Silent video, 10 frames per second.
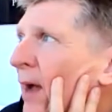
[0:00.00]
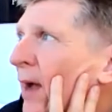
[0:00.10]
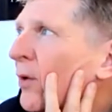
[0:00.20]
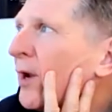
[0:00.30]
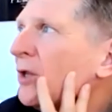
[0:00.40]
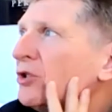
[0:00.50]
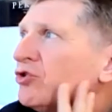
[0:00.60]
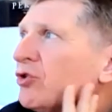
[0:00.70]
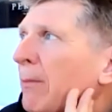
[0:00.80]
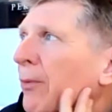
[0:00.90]
Now we're going to
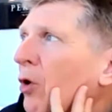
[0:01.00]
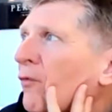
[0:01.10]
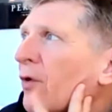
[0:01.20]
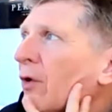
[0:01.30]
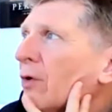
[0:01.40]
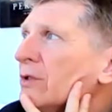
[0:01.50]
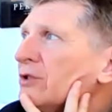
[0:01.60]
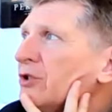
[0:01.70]
jump over